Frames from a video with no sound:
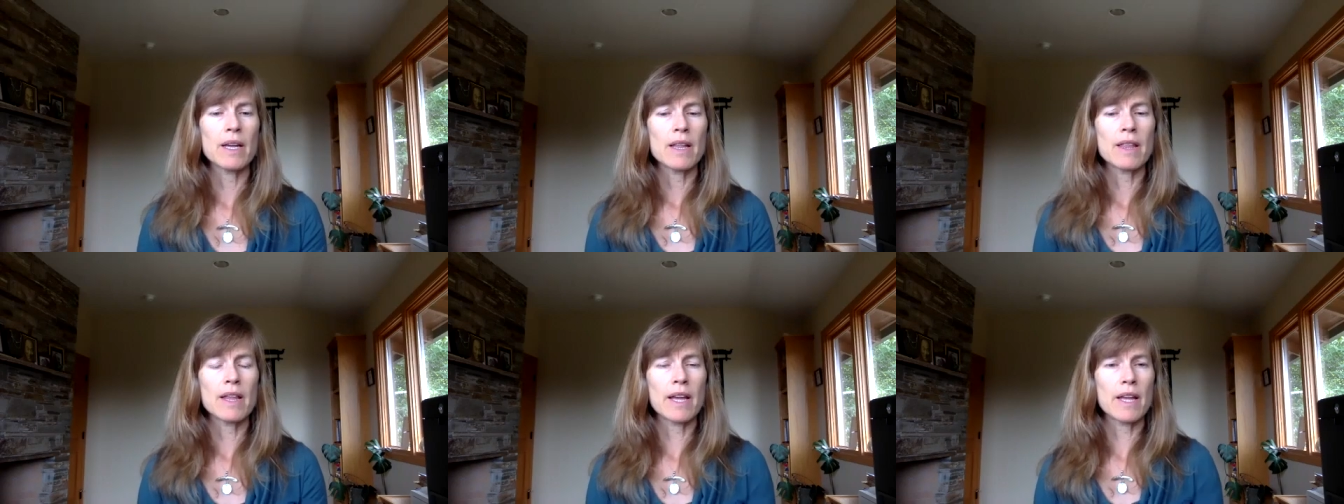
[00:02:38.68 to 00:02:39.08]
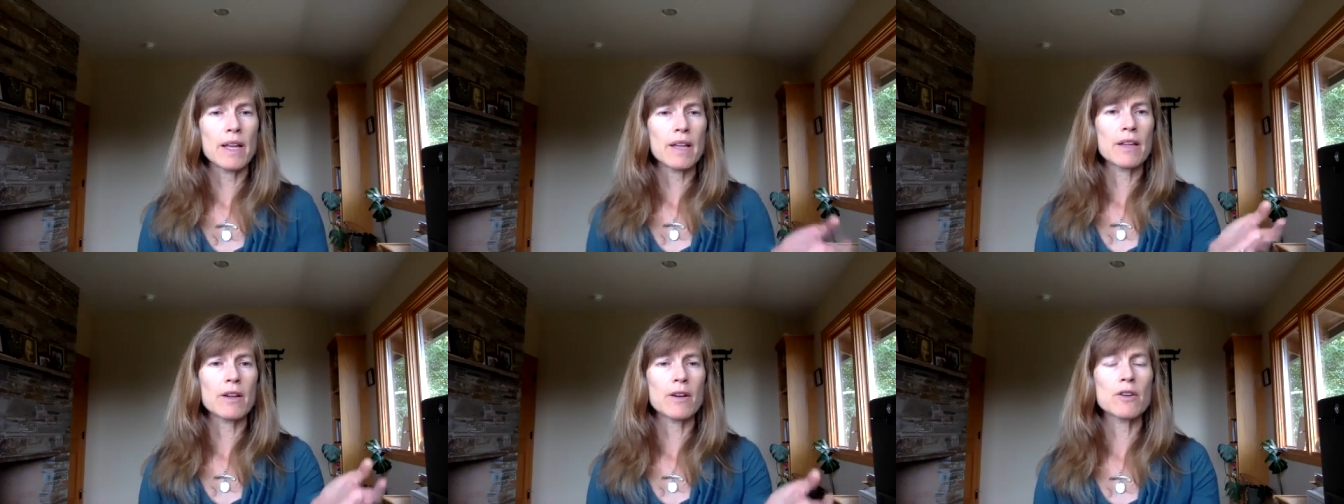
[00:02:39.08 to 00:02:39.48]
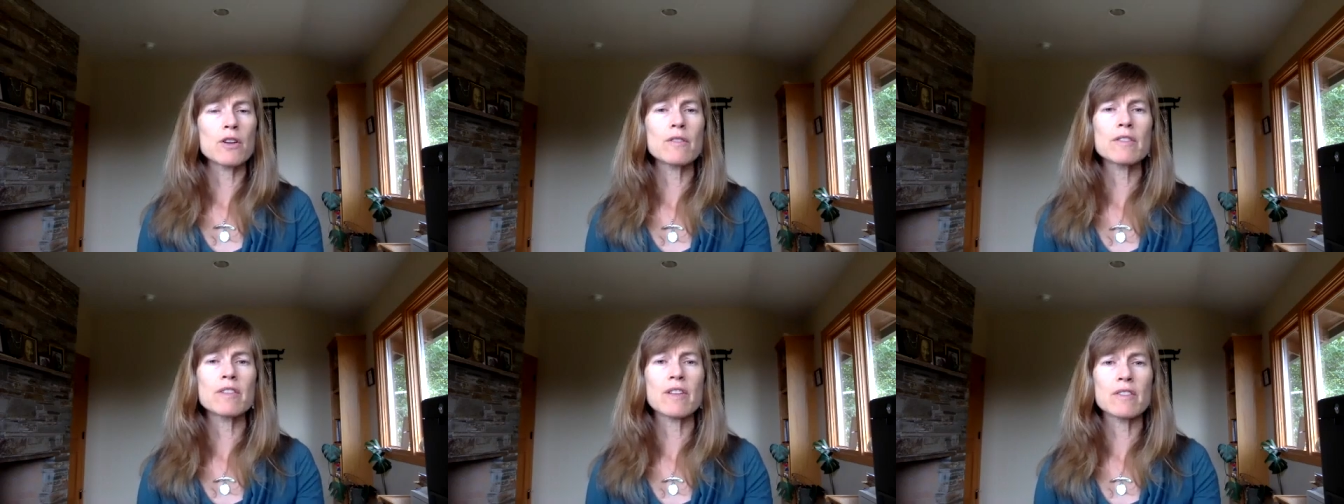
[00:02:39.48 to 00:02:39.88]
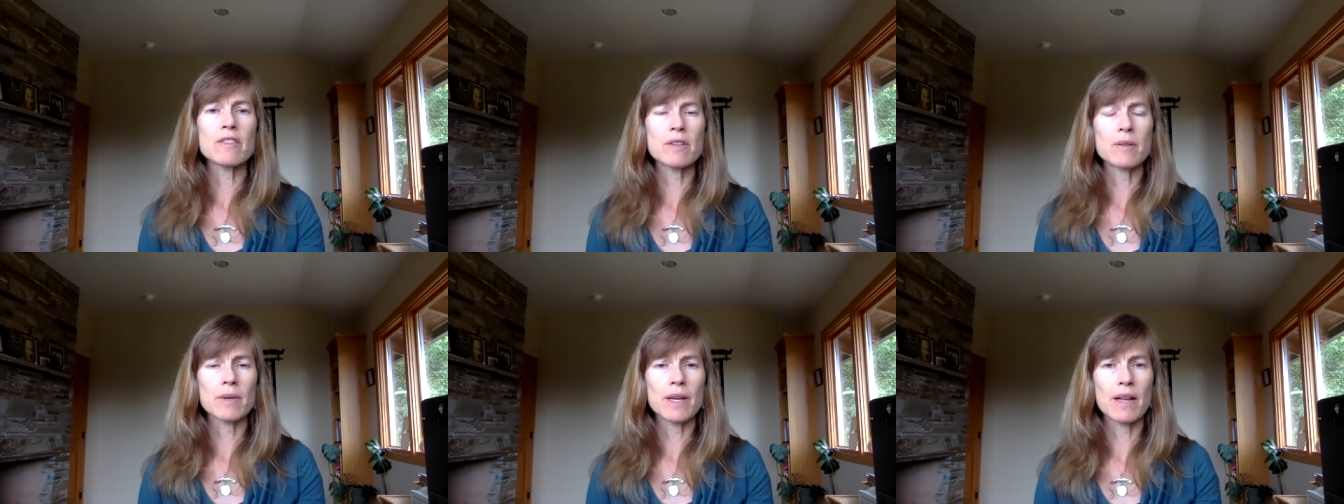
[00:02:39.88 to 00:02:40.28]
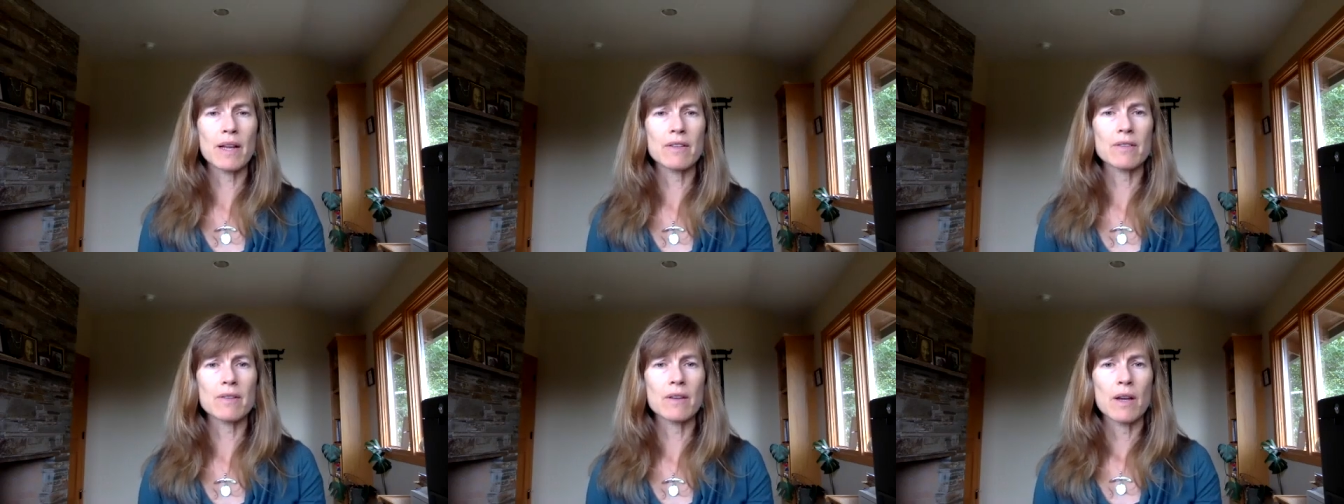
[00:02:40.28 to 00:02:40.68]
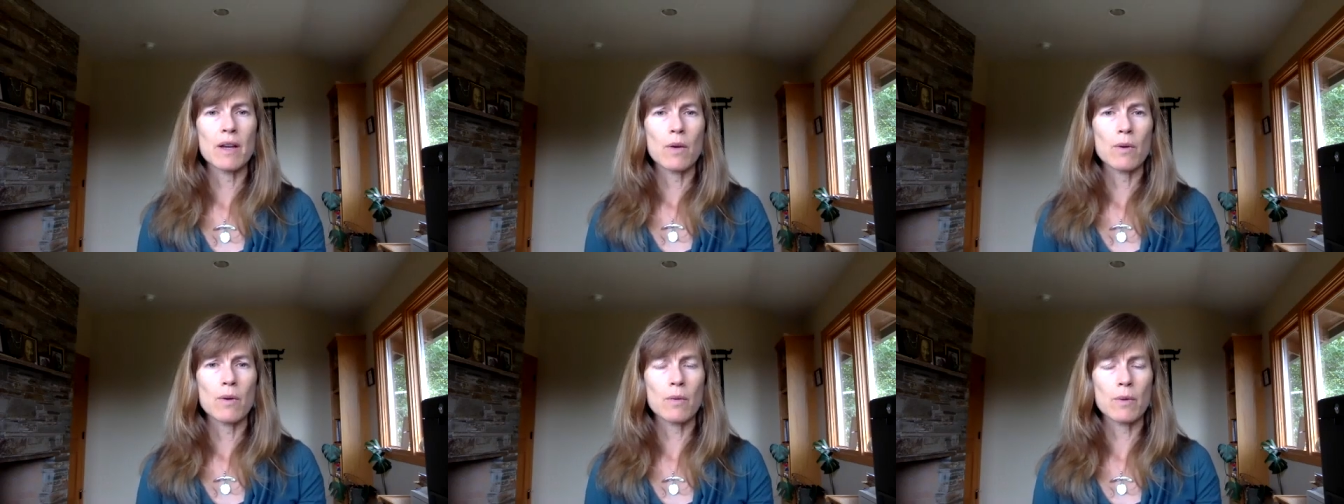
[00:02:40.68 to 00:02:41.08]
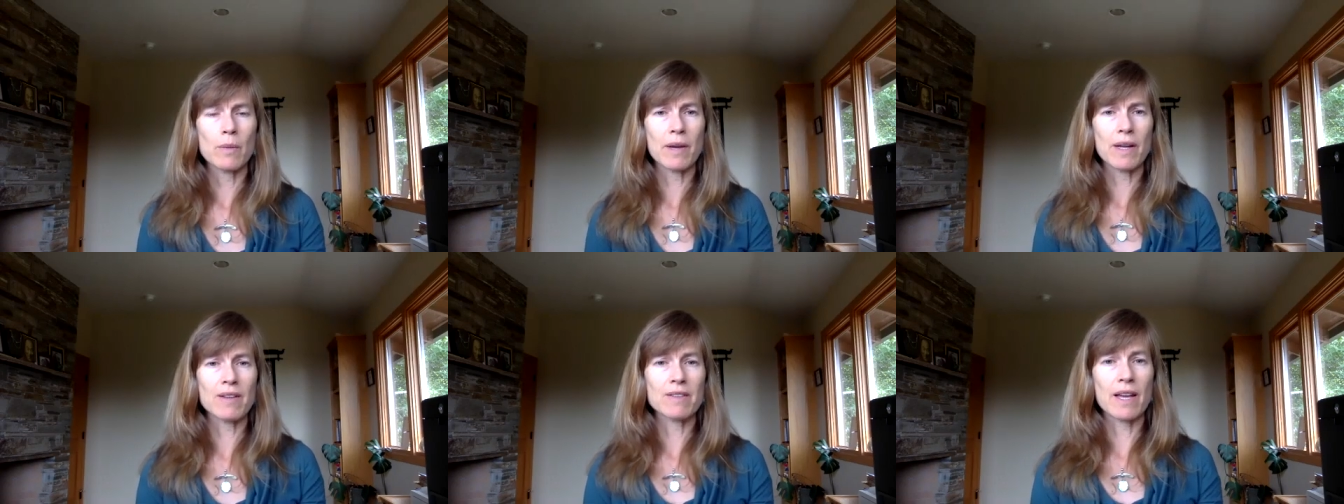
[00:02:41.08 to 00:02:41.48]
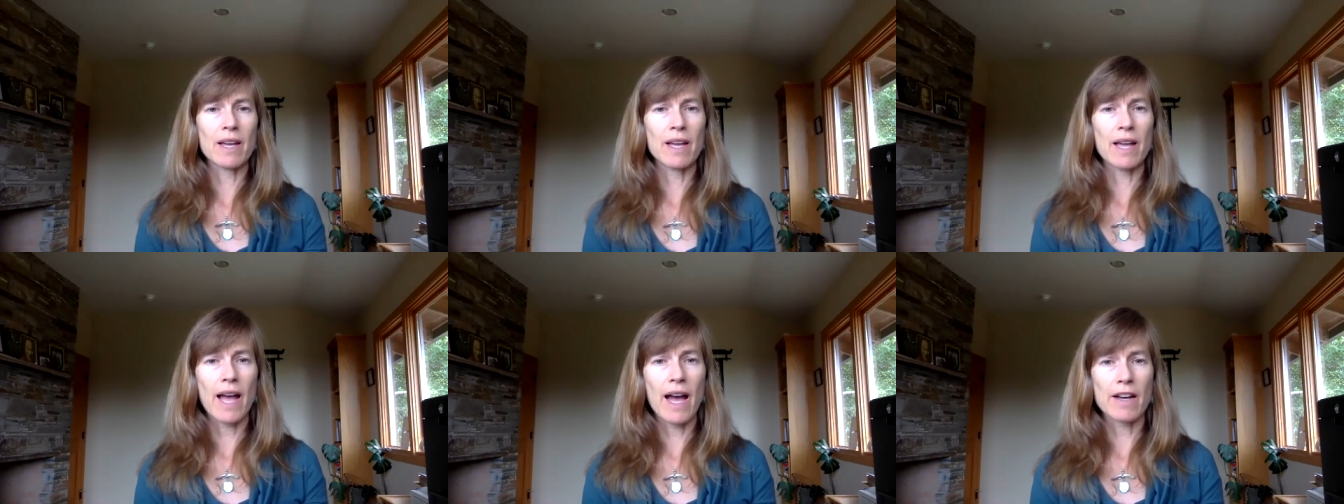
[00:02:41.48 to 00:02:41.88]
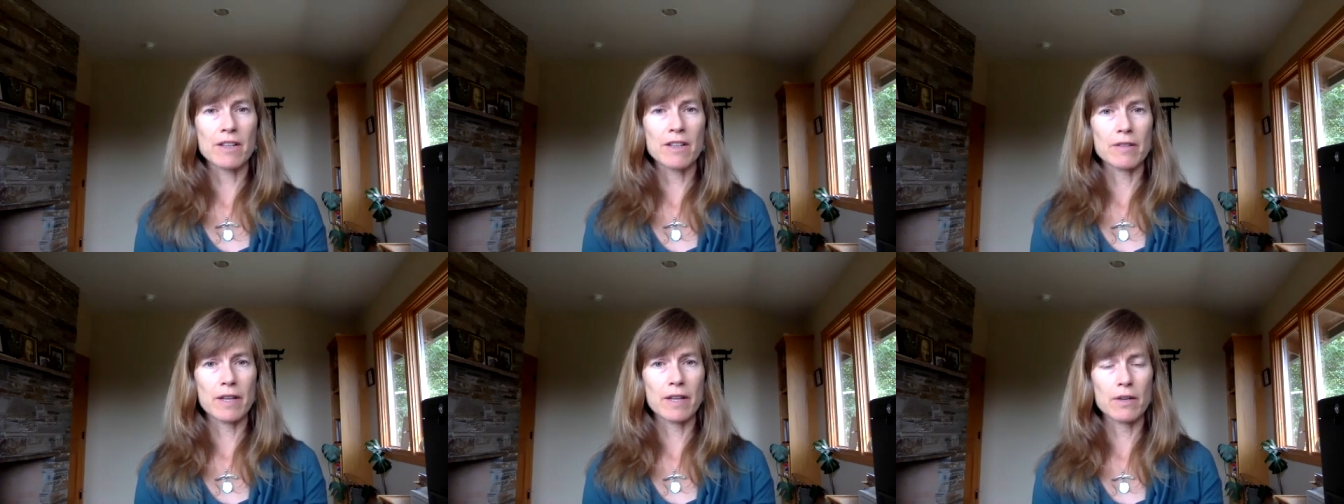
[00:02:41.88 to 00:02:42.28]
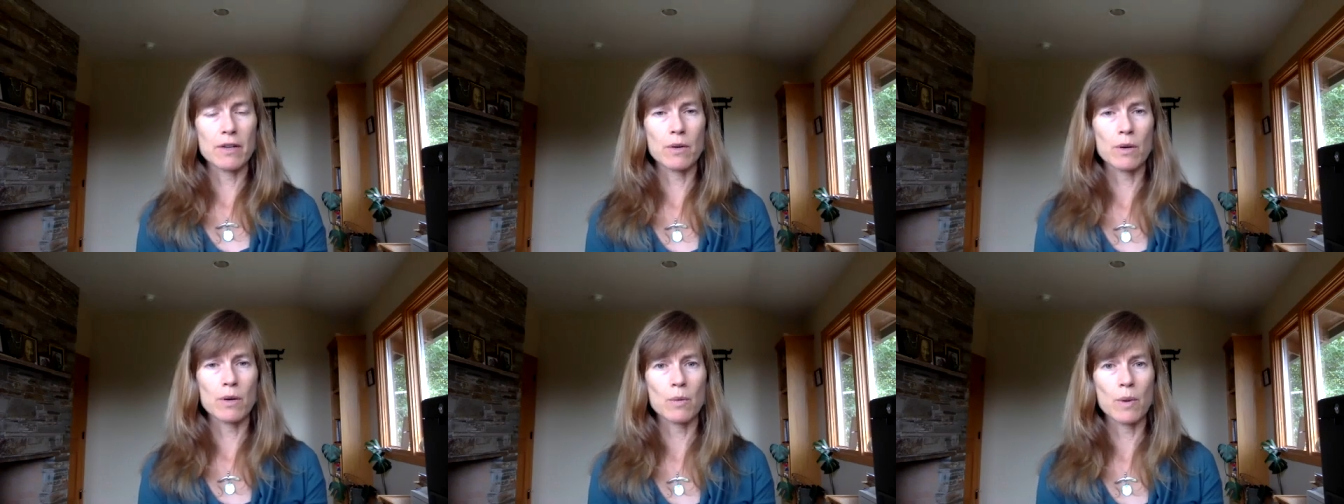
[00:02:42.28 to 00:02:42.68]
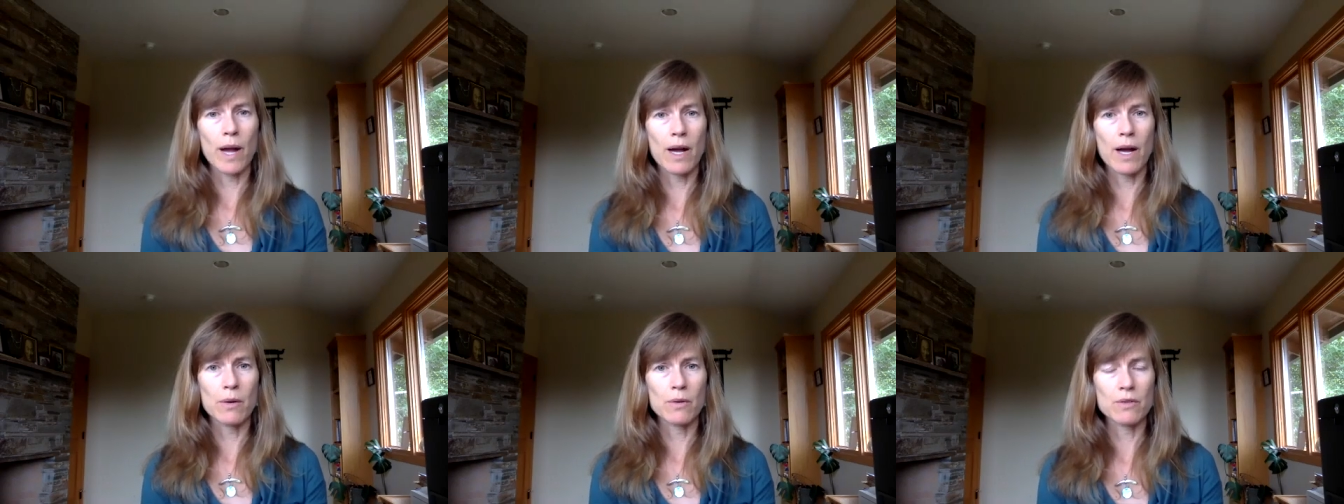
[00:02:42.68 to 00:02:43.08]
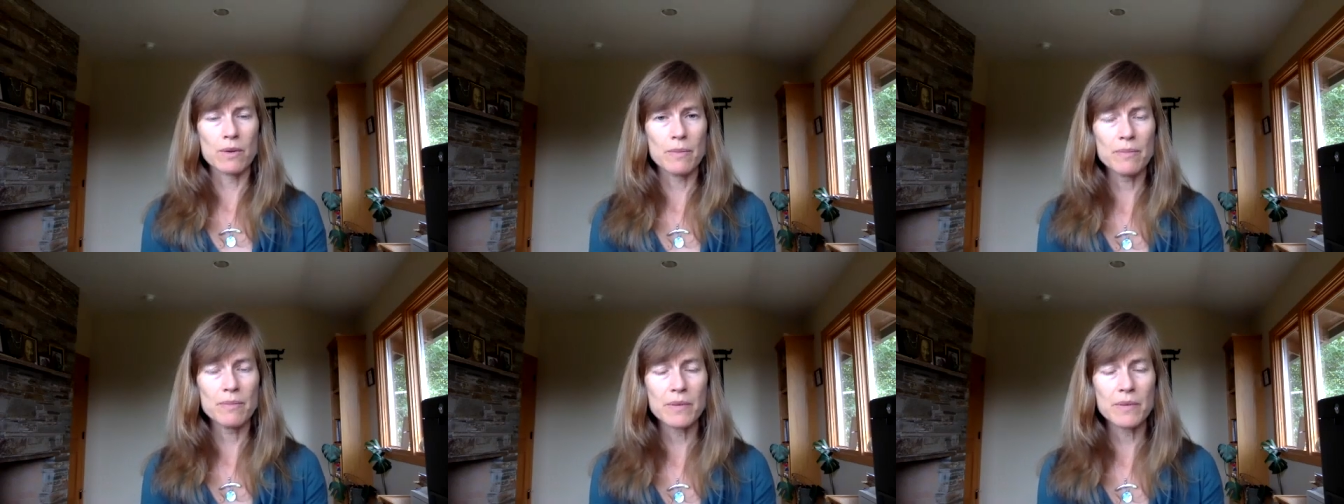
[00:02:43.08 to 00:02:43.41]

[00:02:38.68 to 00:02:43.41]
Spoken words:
their nervous system gets what we might say activated or aroused.